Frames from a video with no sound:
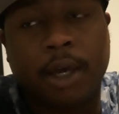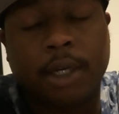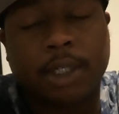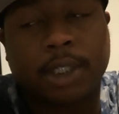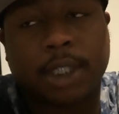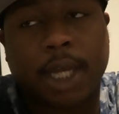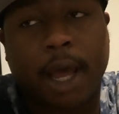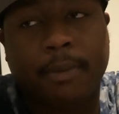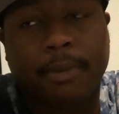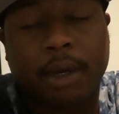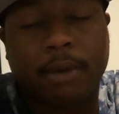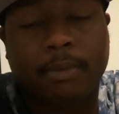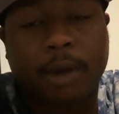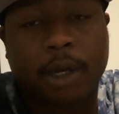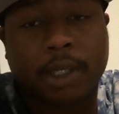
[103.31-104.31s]
Shop in
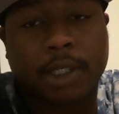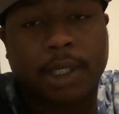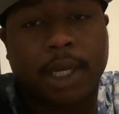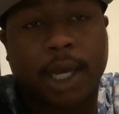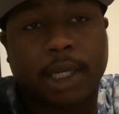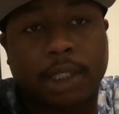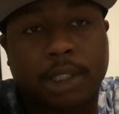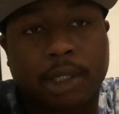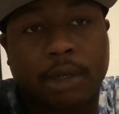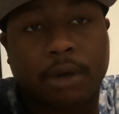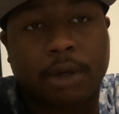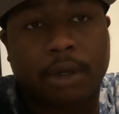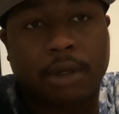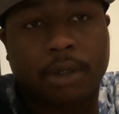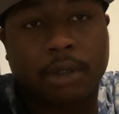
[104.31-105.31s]
the merchandise
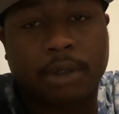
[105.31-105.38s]
store.